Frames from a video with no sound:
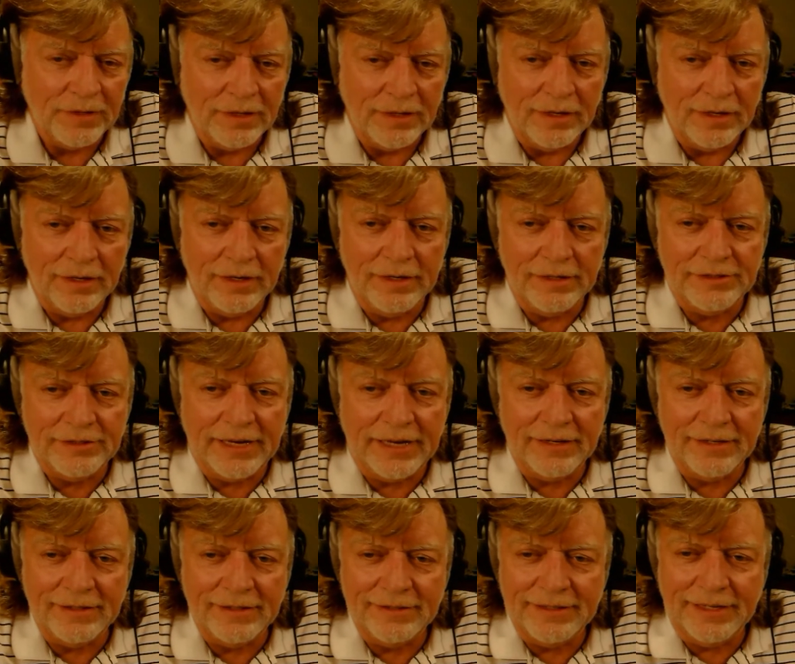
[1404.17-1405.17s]
Does that
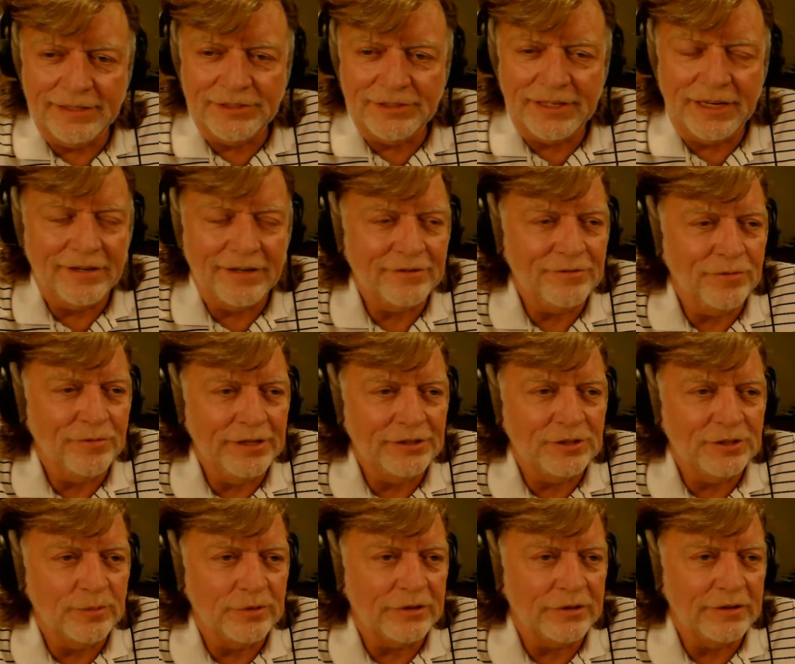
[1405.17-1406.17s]
sound
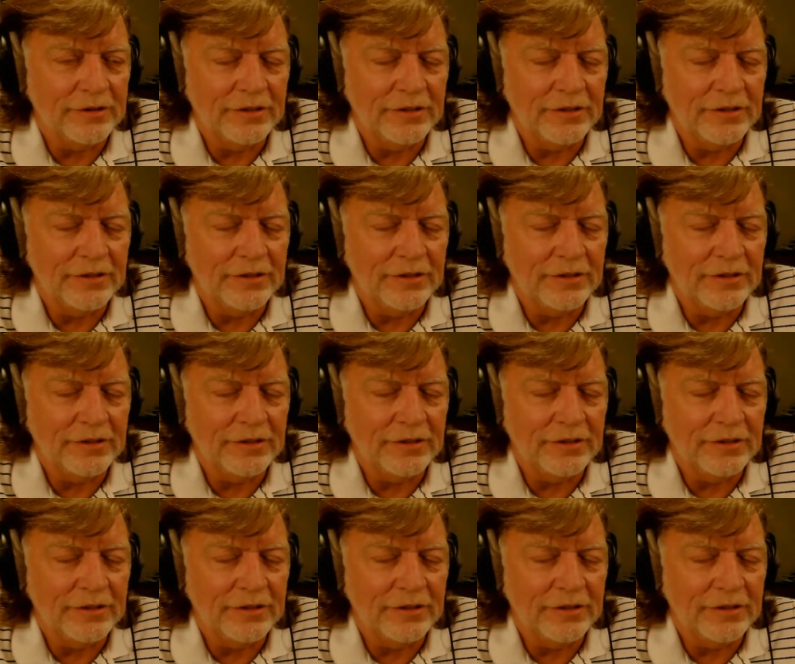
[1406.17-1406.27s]
reasonable?